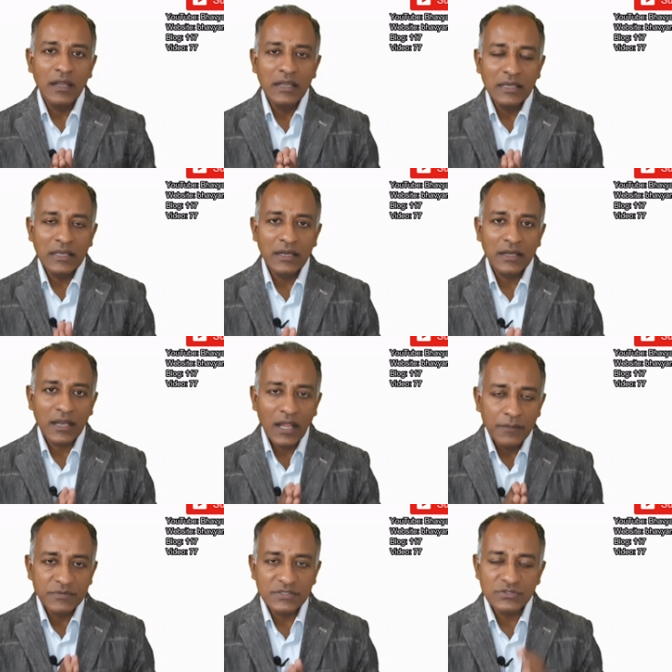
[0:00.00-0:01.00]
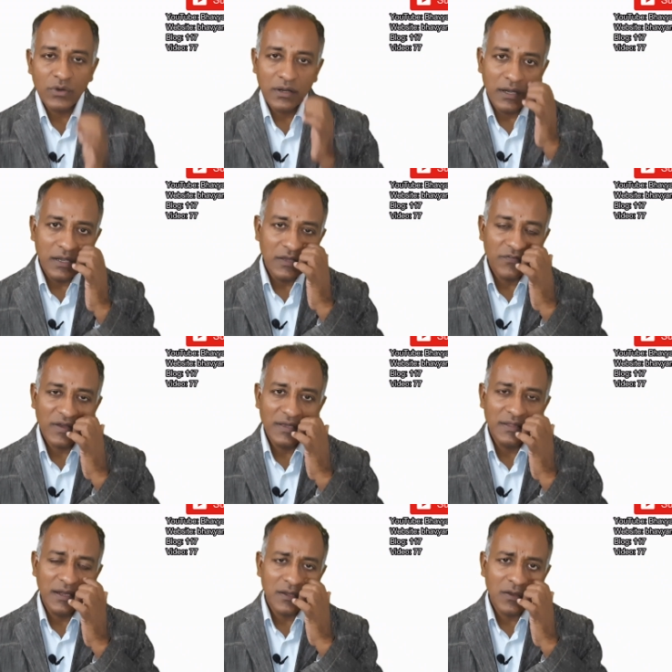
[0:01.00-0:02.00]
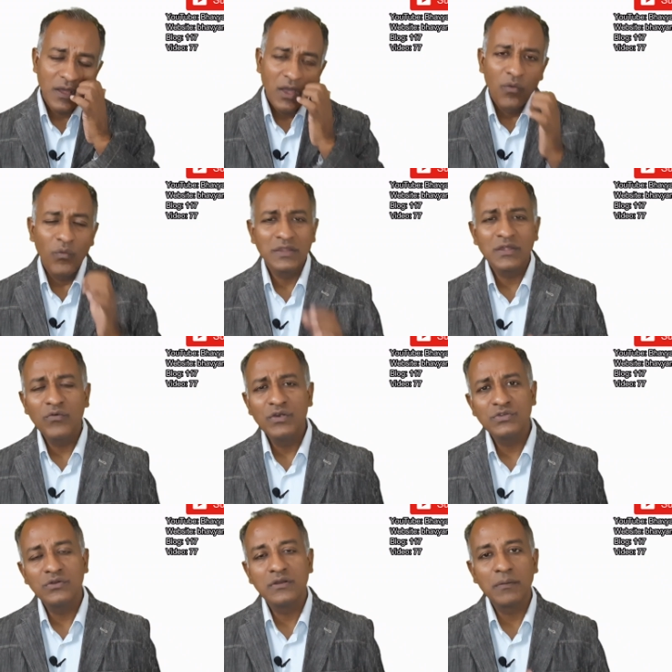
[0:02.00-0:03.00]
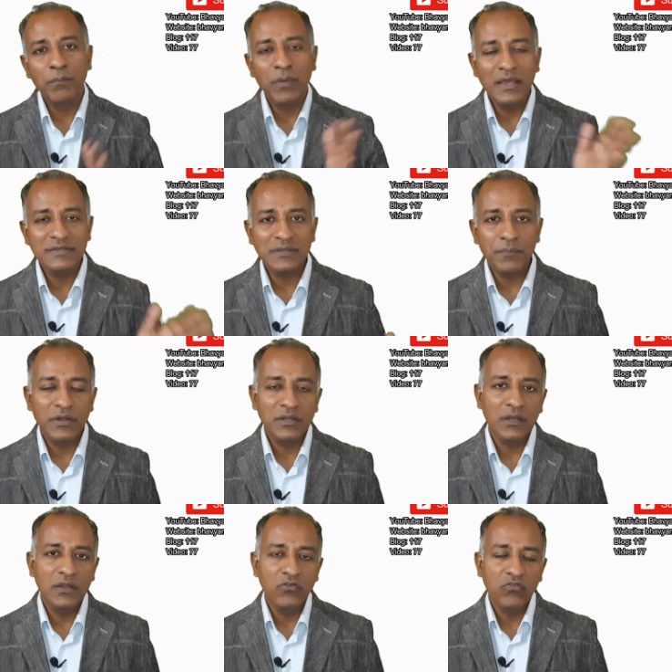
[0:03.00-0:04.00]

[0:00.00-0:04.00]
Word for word: indicator helps us to identify that whether we should replace a particular